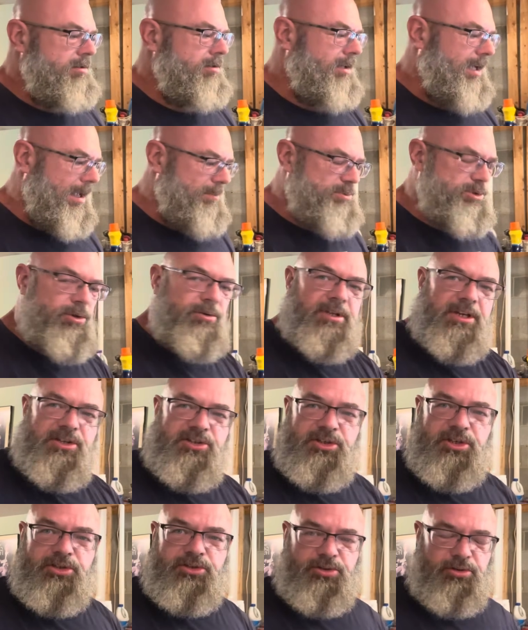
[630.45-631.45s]
I'm still gonna
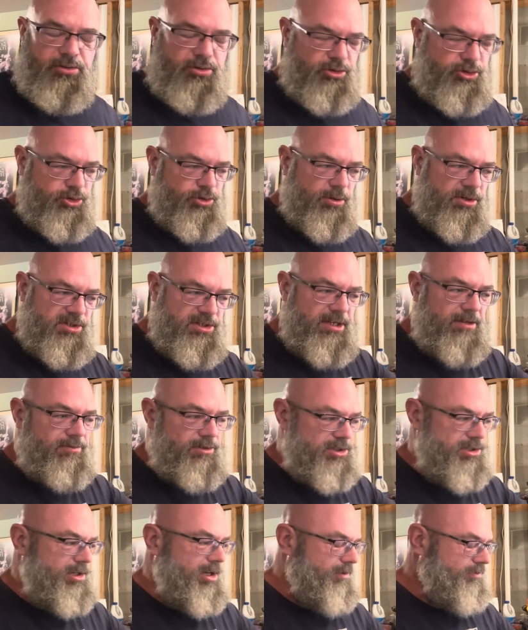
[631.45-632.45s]
sister those joints to have the
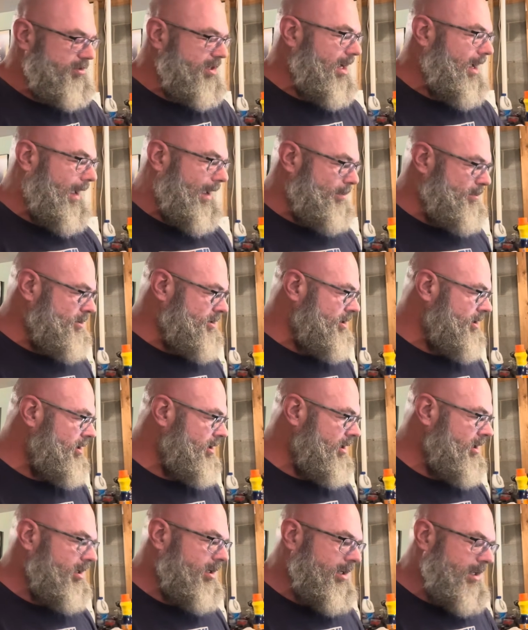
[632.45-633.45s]
soft tops.
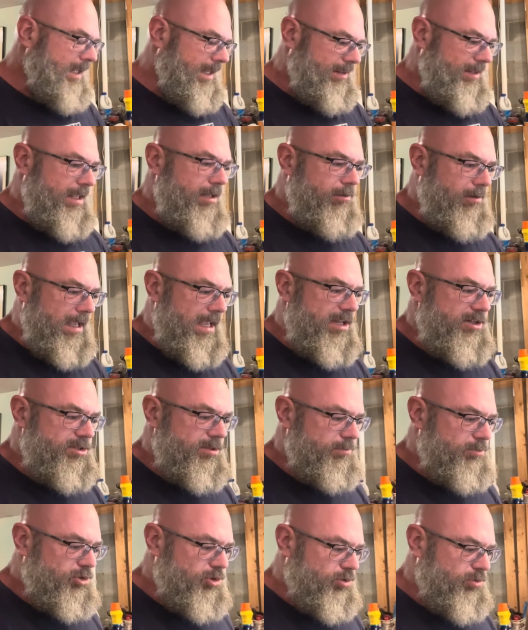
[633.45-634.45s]
That'll add
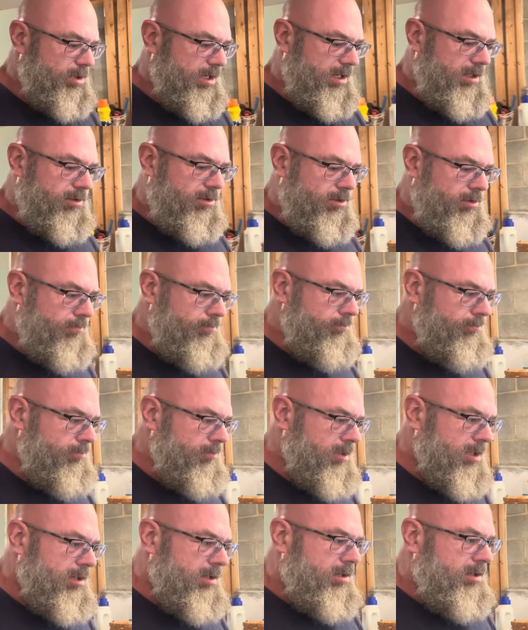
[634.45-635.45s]
some strength.
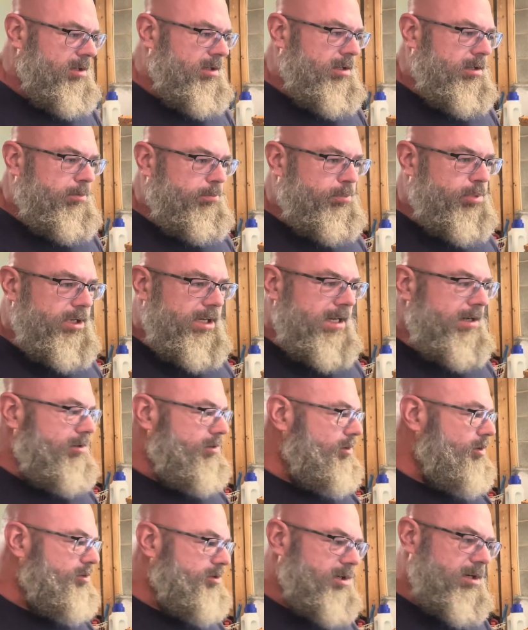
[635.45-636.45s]
But I don't
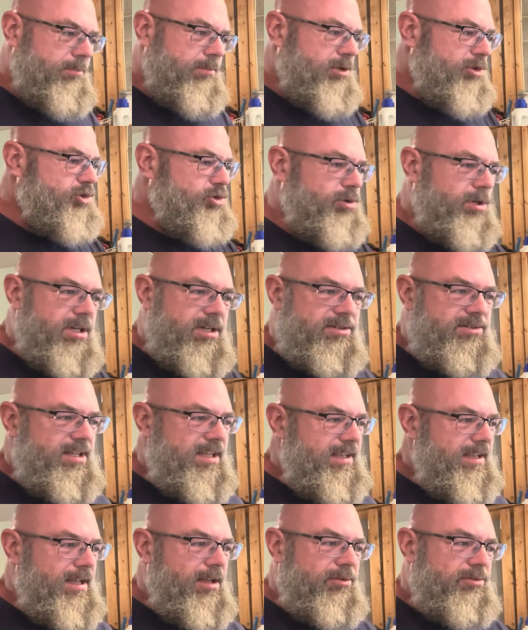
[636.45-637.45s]
know that I'm gonna try to
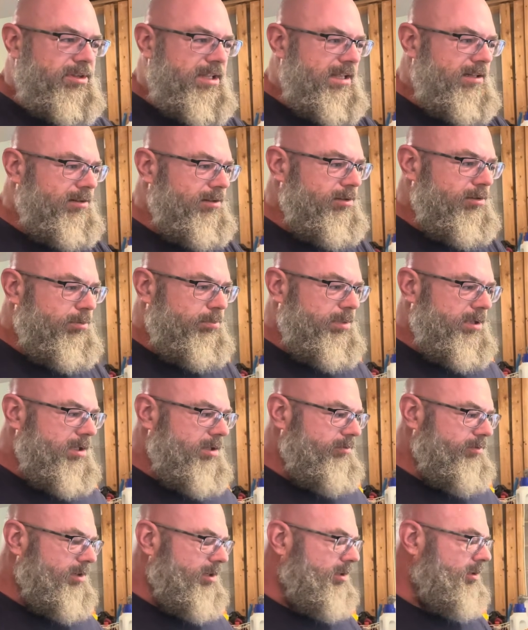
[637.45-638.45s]
take out that little bit
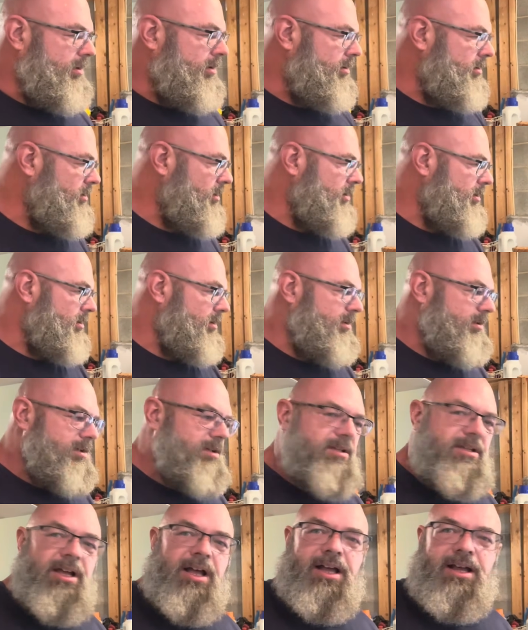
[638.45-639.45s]
of a
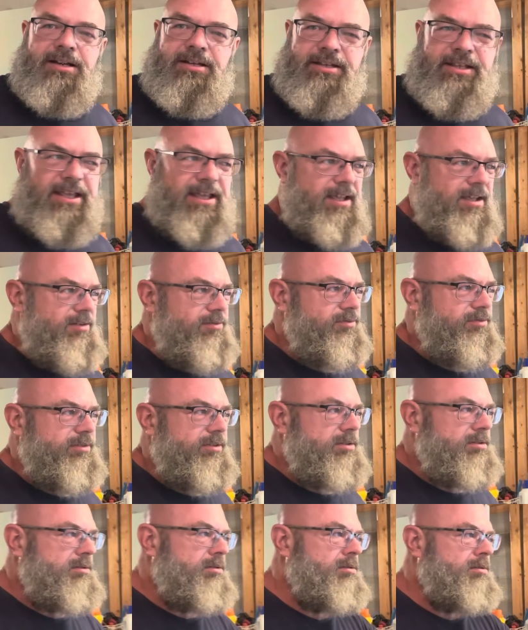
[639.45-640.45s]
concave.
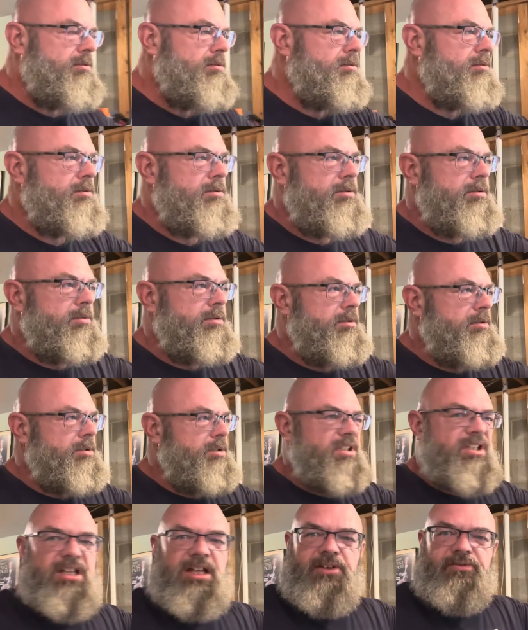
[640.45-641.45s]

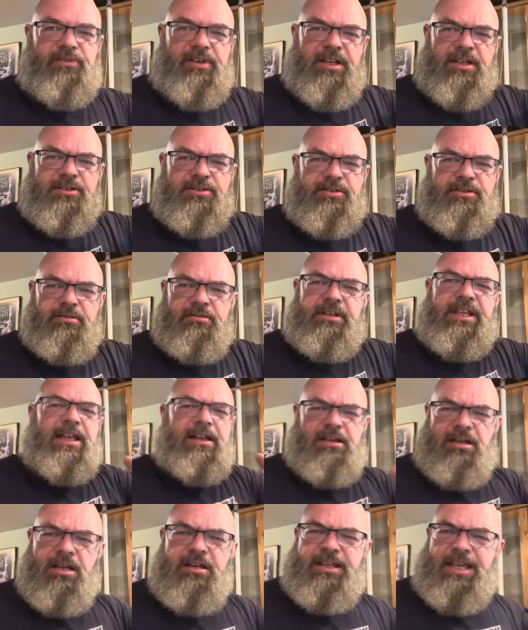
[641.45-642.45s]
Convex? Yeah,
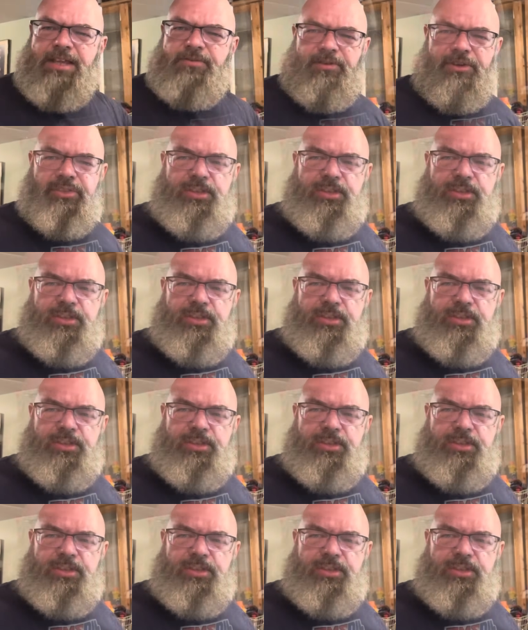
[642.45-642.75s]
concave, I think.